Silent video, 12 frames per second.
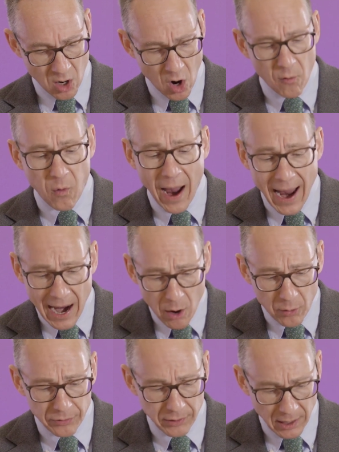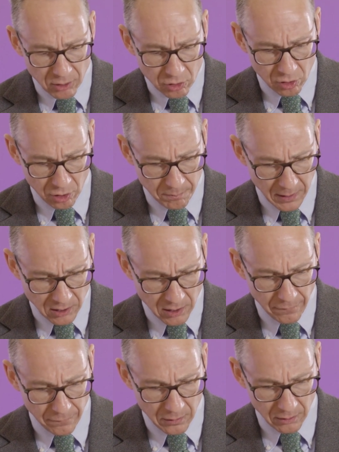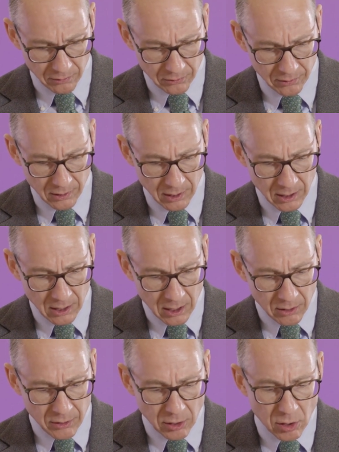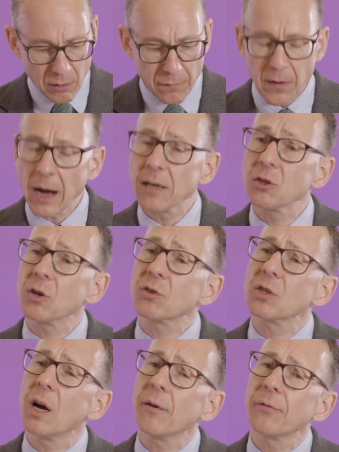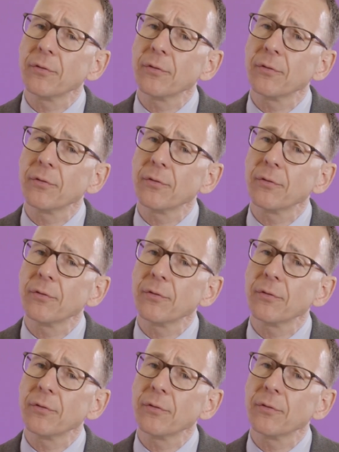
of how things could be different, that you find yourself